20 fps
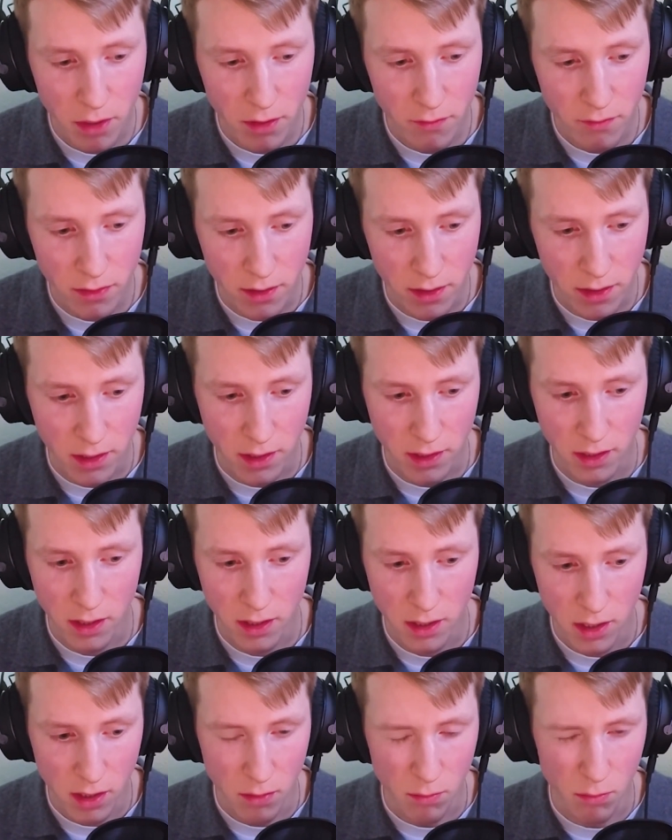of the
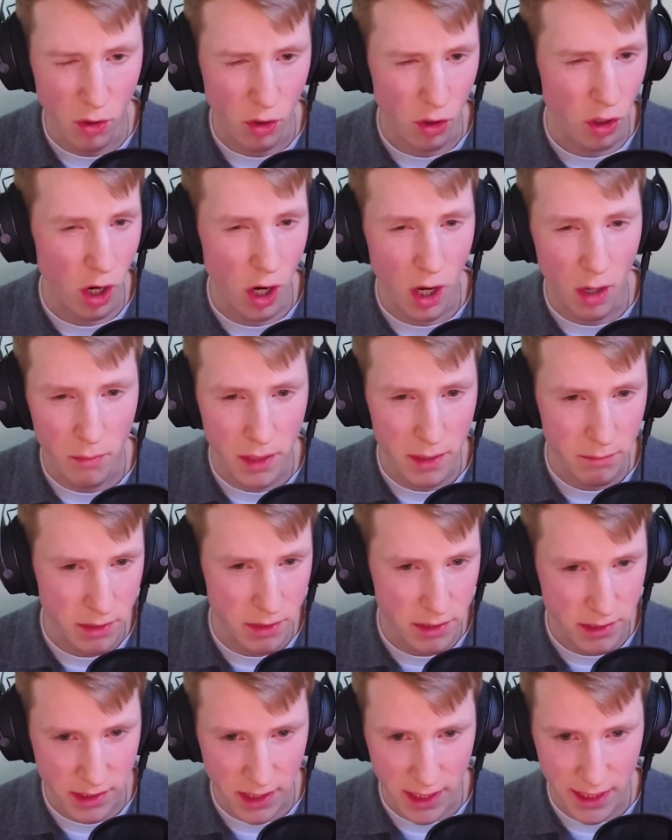more common
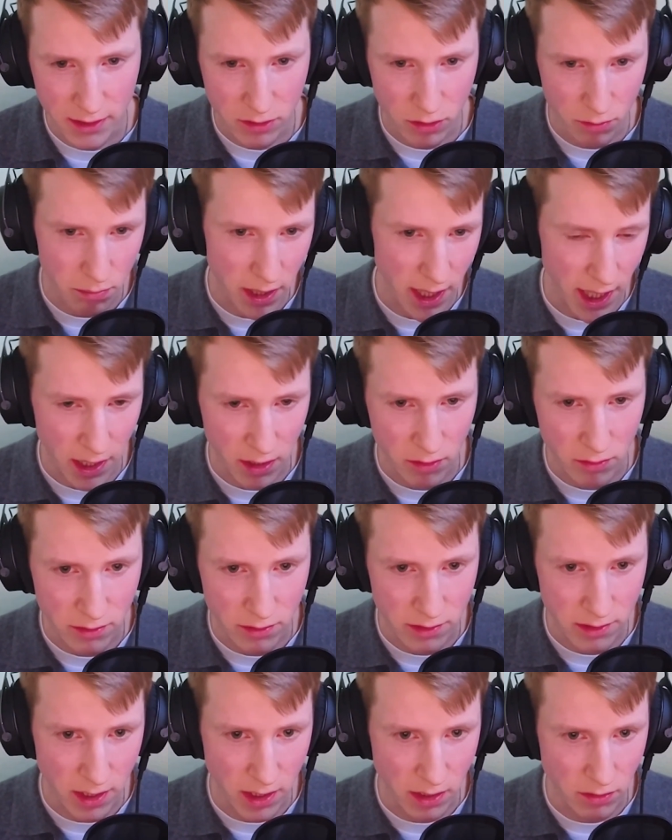mistakes or
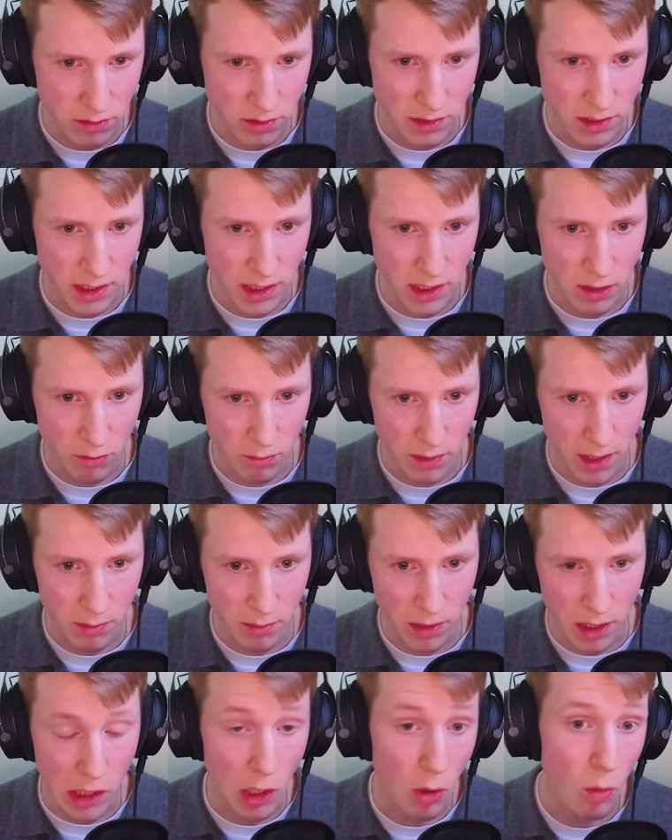patterns that you see, or
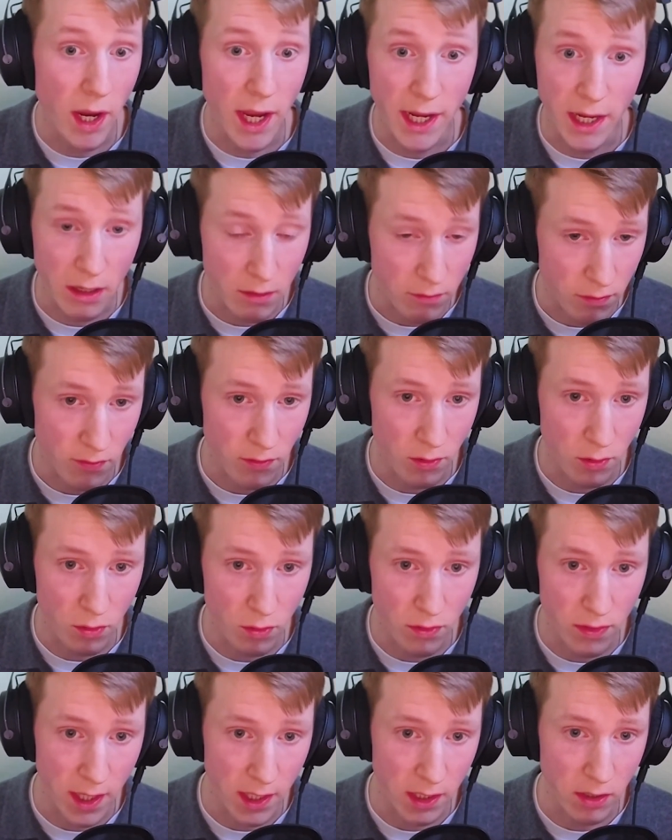maybe low hanging
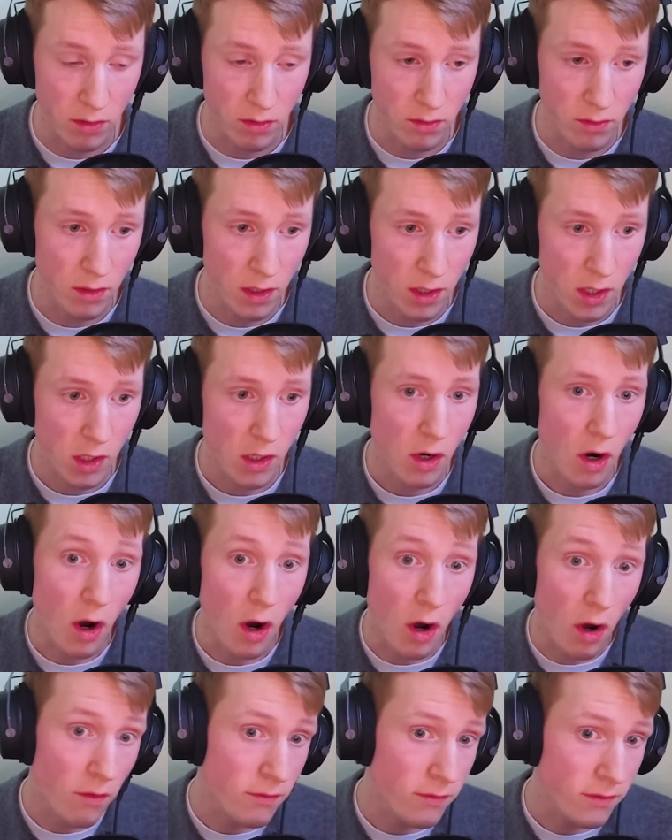fruit that you
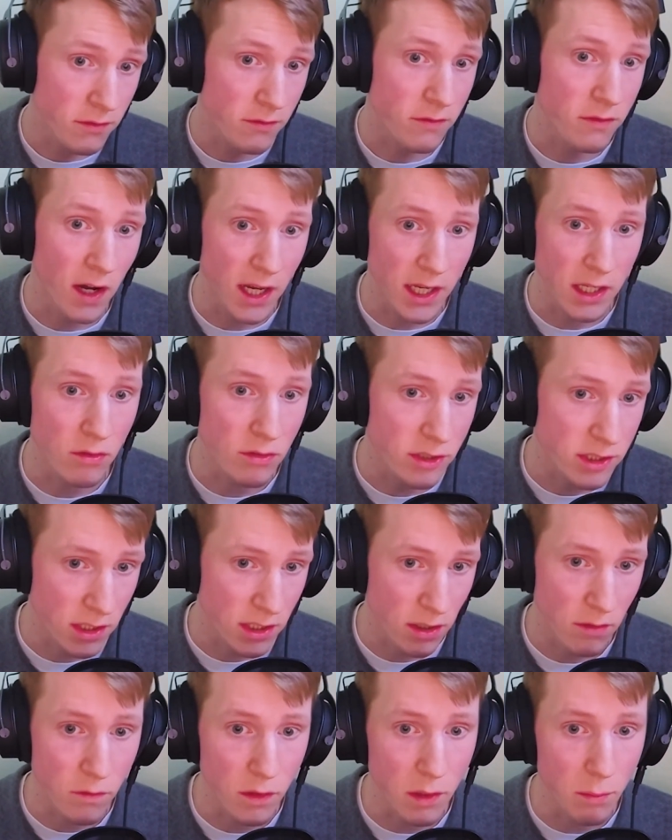often find
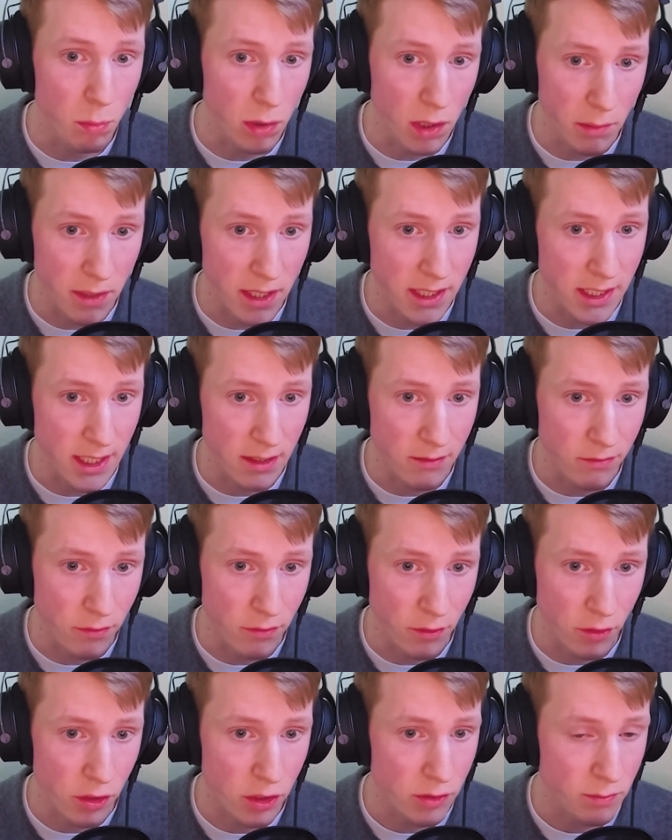yourself implementing
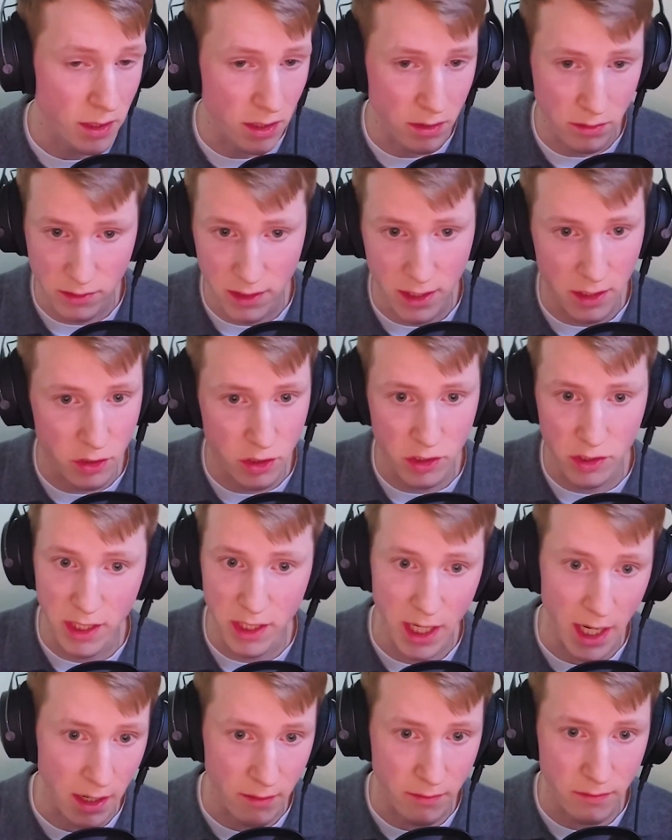first because they just
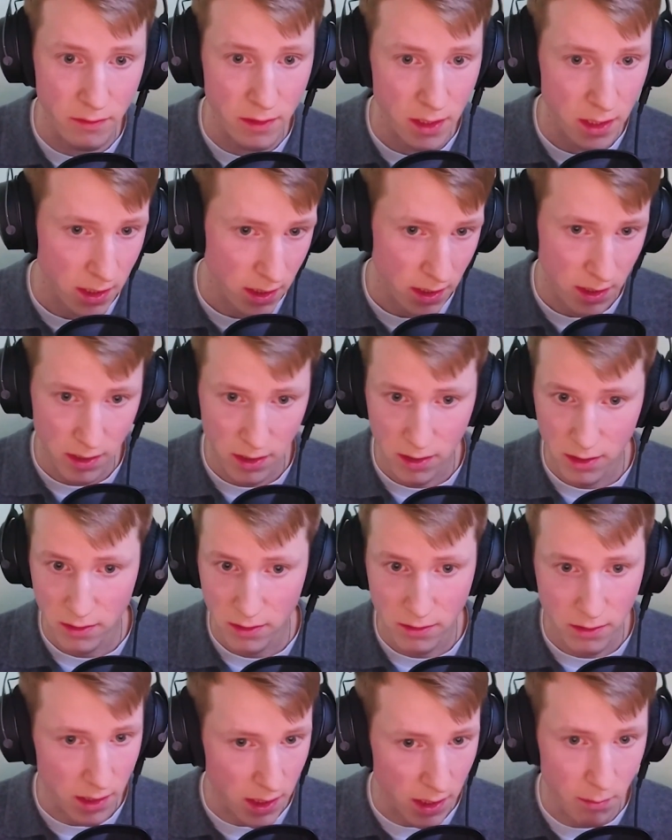have
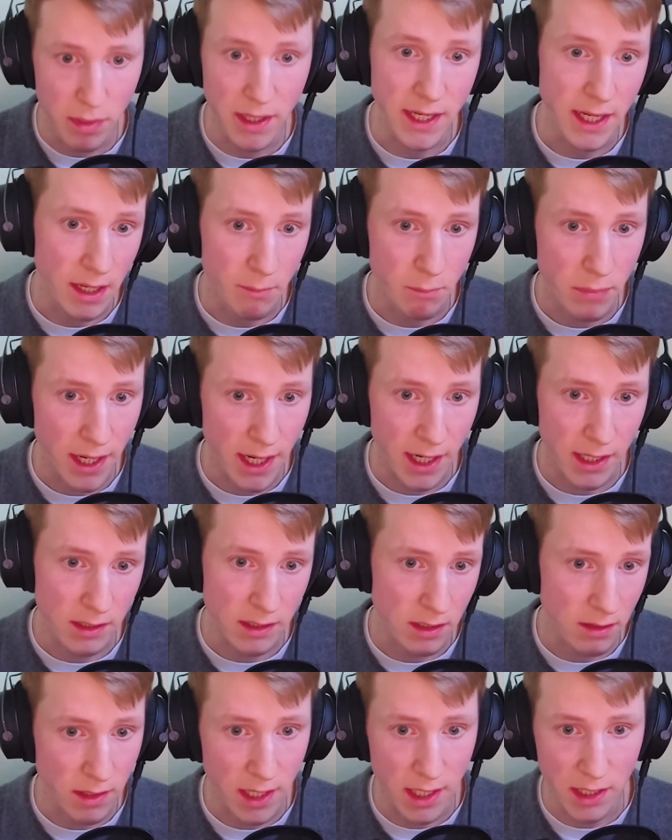a big impact
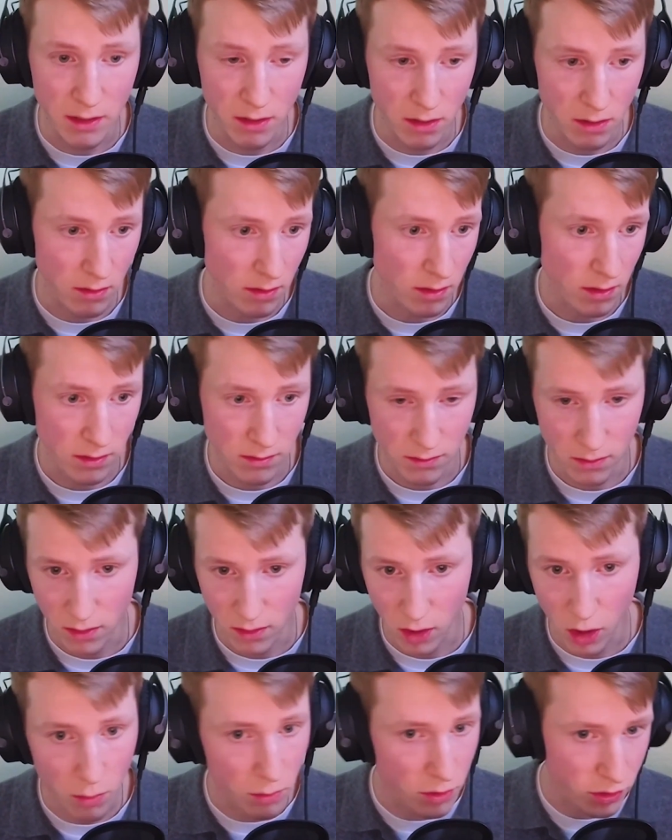and they
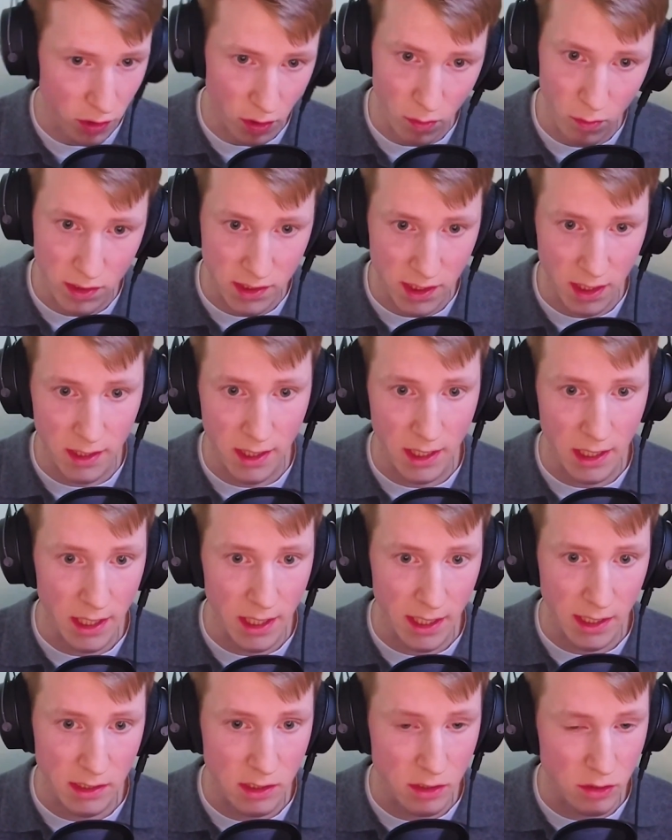almost always are
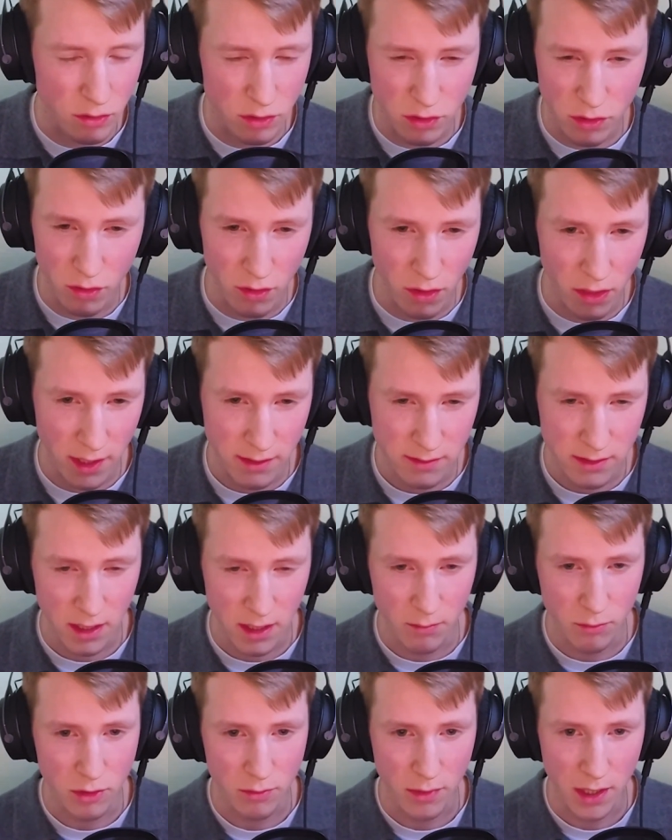neglected? Do certain things
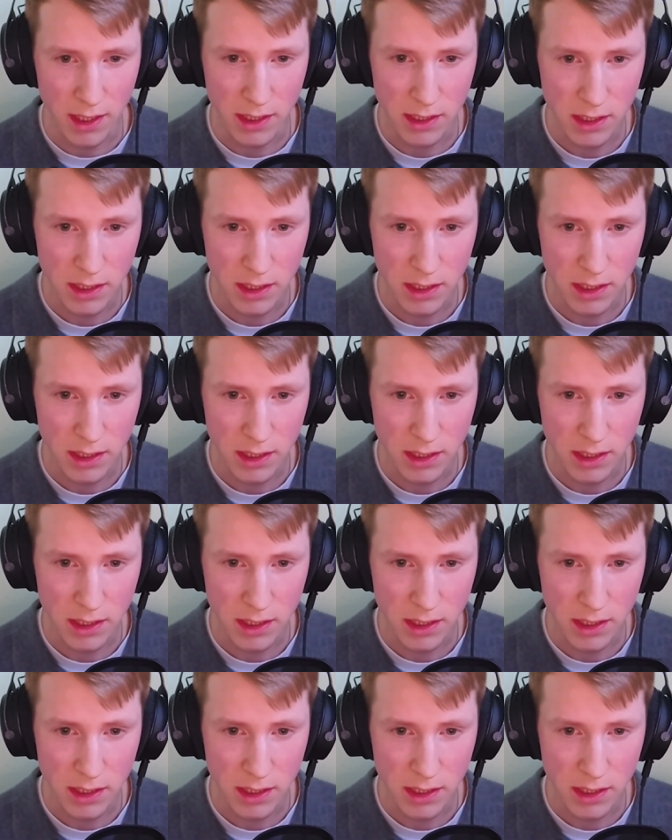come to mind